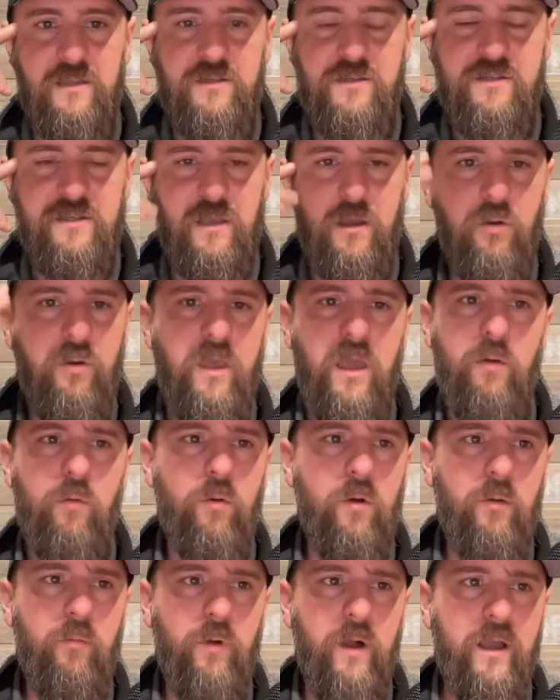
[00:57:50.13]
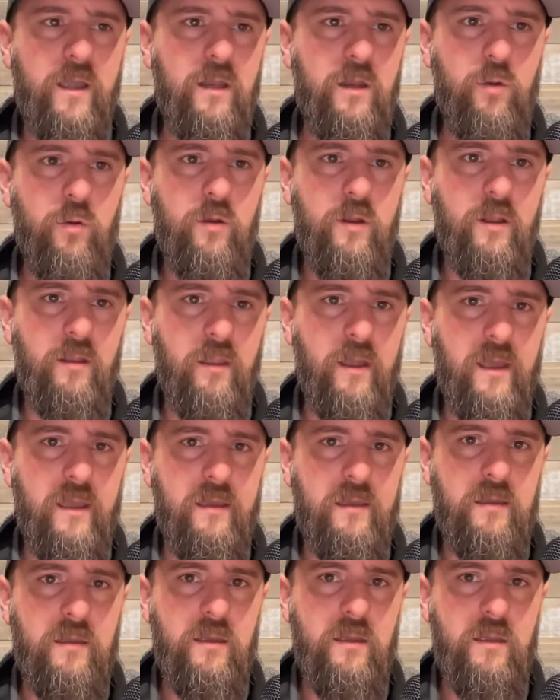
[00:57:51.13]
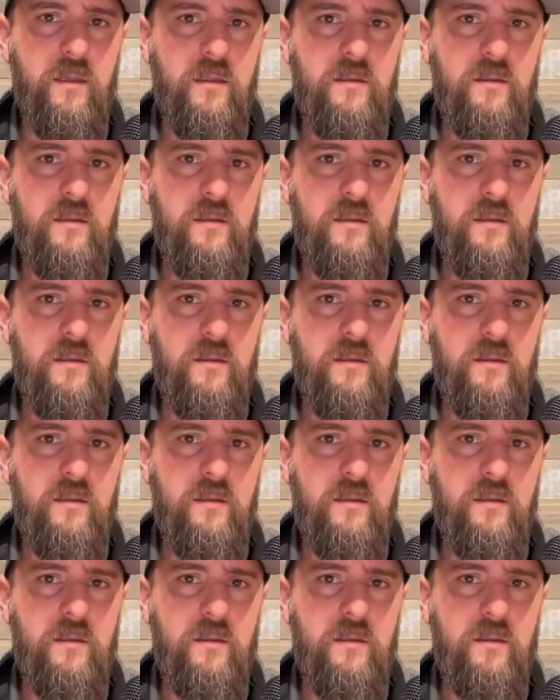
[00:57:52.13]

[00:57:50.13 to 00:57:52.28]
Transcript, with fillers: And she said, "Okay, well, well I could do it at like